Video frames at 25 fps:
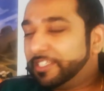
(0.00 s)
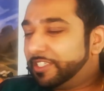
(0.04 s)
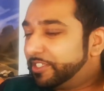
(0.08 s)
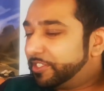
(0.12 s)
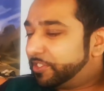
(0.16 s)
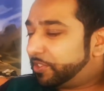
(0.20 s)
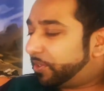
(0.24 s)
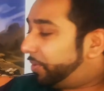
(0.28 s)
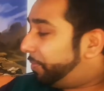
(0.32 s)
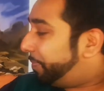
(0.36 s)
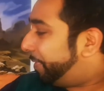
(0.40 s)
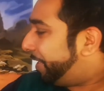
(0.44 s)

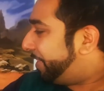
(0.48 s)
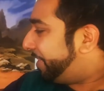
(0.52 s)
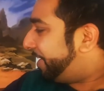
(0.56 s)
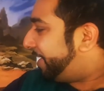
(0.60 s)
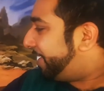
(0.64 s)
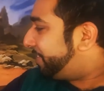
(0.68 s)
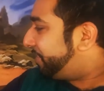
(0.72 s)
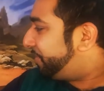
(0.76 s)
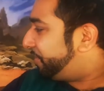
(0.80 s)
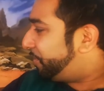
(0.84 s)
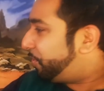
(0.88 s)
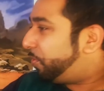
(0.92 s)
Sorry about
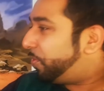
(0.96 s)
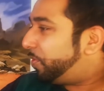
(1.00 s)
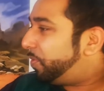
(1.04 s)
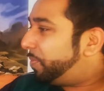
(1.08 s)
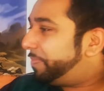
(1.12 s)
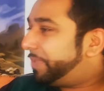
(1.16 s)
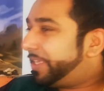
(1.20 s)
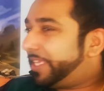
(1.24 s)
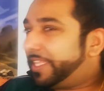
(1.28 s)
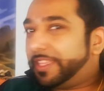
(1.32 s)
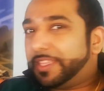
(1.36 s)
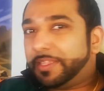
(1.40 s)
that, you caught
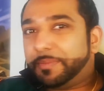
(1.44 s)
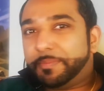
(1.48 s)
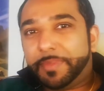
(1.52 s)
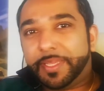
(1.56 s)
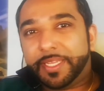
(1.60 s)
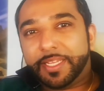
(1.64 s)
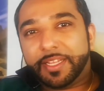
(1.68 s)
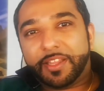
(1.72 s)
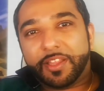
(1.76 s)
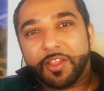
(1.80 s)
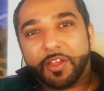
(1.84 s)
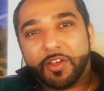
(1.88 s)
me in the
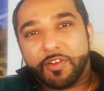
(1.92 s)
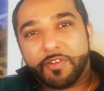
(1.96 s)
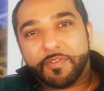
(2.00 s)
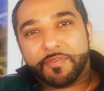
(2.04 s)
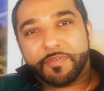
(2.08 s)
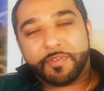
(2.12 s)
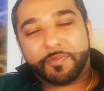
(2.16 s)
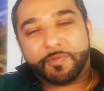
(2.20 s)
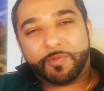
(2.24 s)
middle of